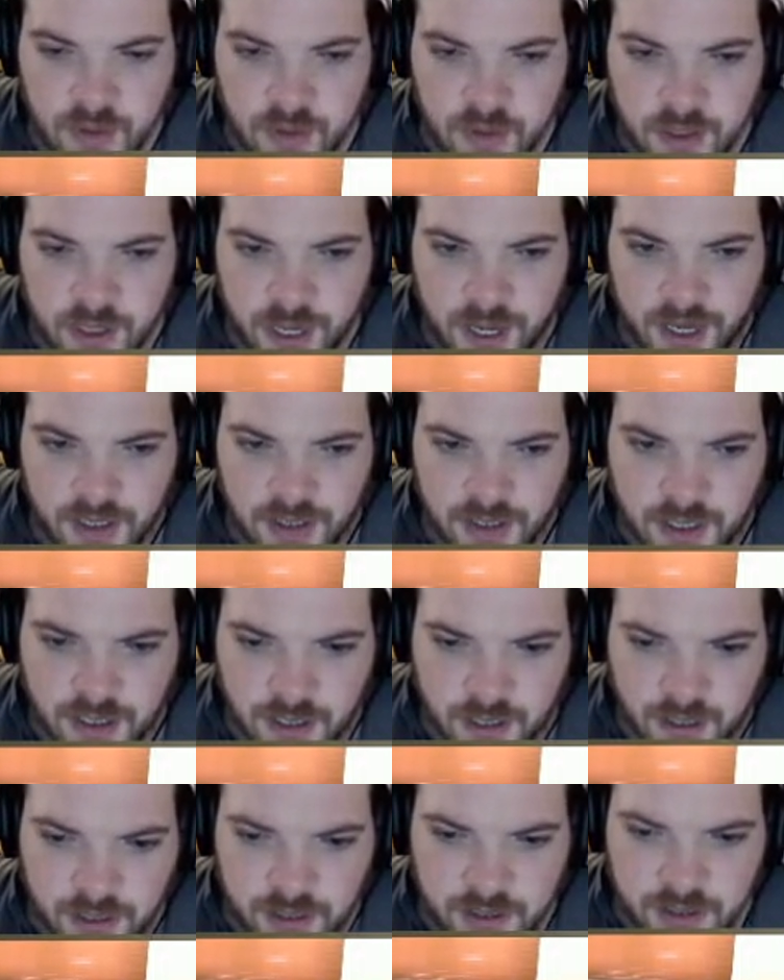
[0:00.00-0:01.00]
Yeah,
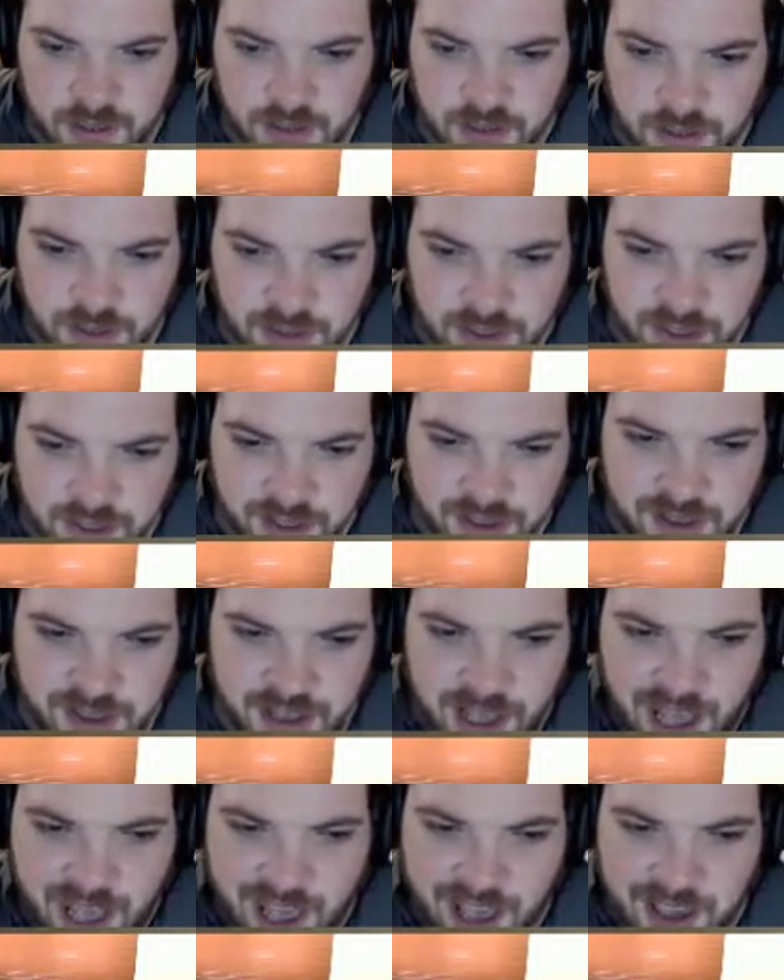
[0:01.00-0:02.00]
exactly.
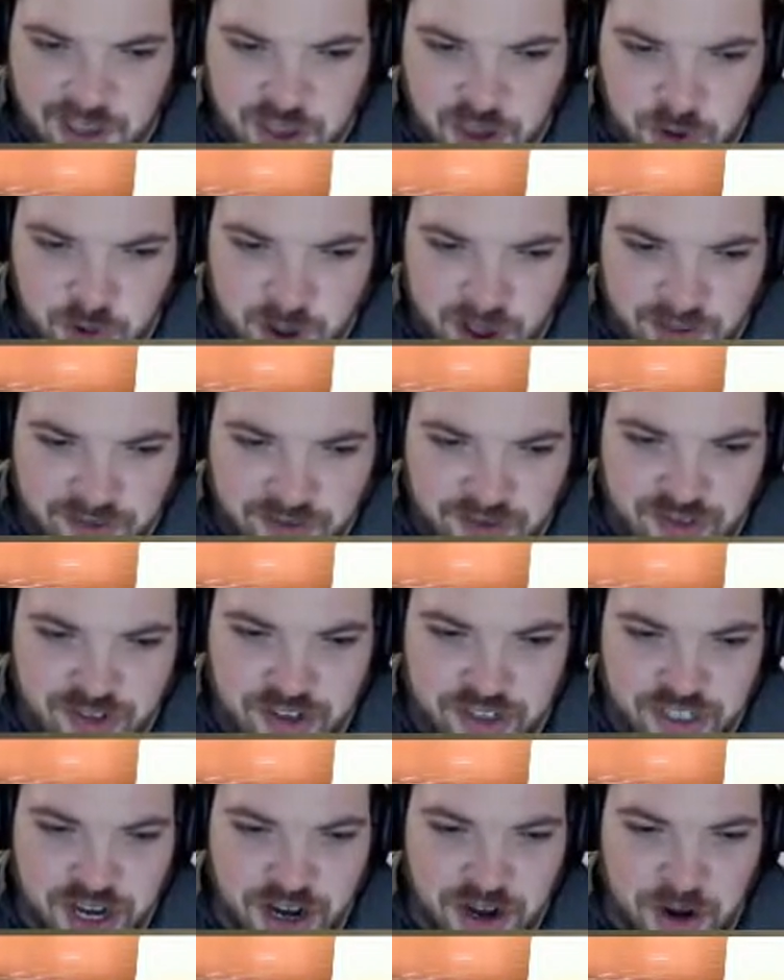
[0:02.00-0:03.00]
UF
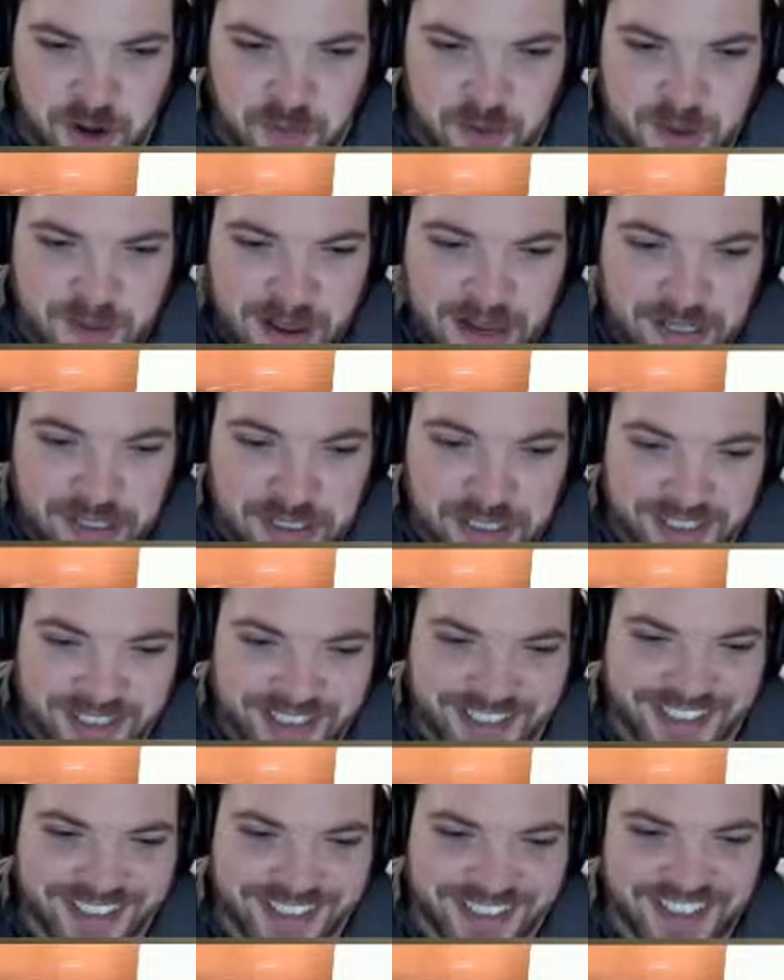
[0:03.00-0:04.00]
shall not be
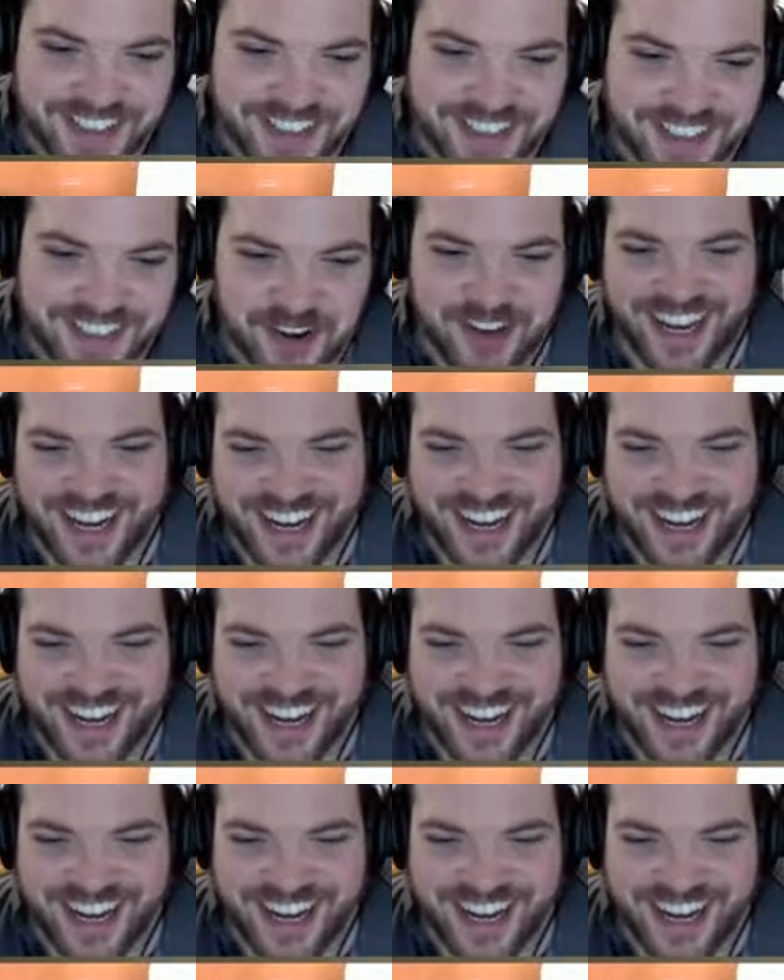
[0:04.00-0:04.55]
mentioned. Joking.